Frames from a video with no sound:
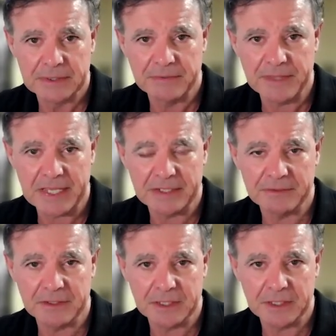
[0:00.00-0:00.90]

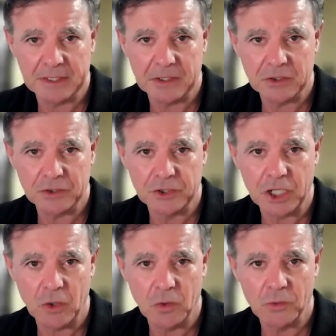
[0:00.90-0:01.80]
Then
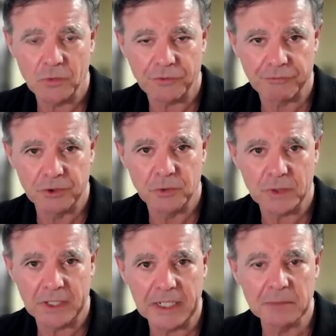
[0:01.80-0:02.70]
go
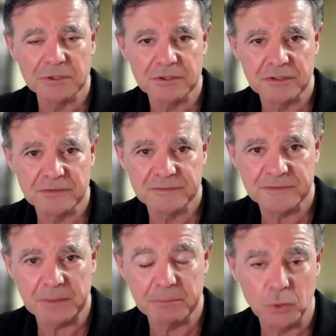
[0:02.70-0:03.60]
through a number of
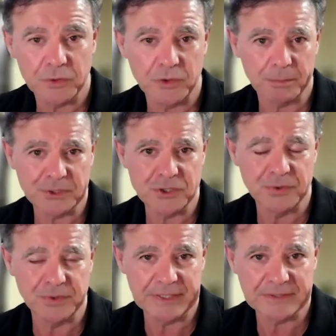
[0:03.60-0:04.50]
important
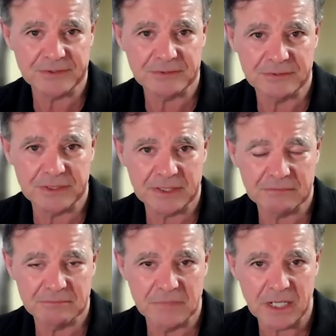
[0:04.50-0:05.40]
opportunities that
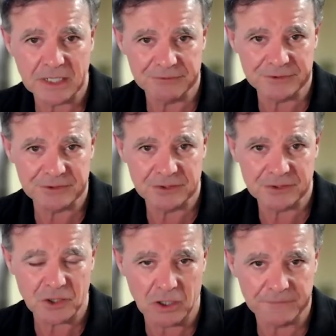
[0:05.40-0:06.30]
market
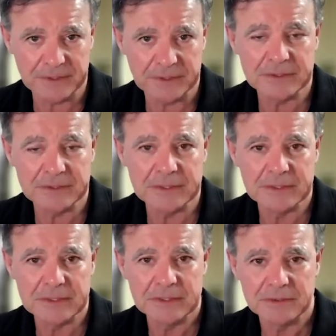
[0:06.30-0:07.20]
research offer
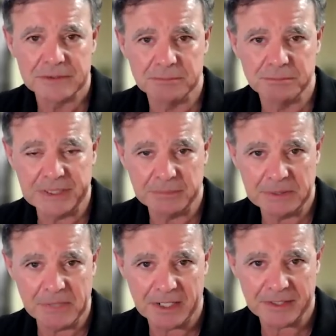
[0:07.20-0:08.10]
to B2B
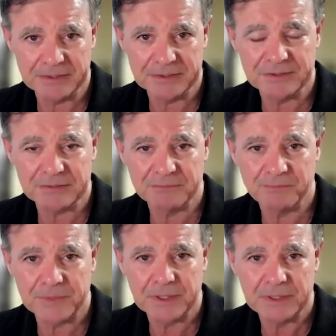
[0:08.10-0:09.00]
marketers
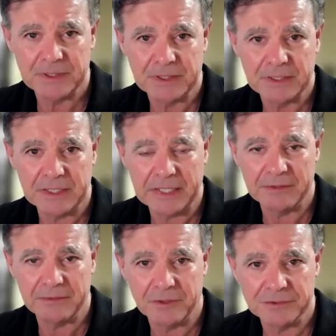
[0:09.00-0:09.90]

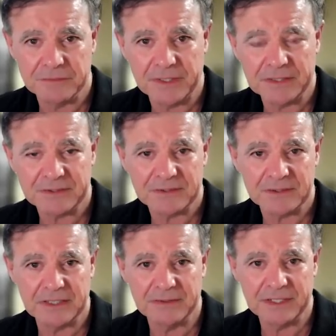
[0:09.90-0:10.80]
and those of us
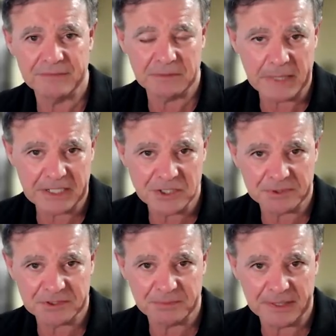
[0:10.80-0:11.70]
in the event
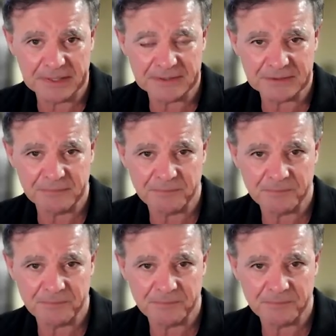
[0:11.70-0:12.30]
management space.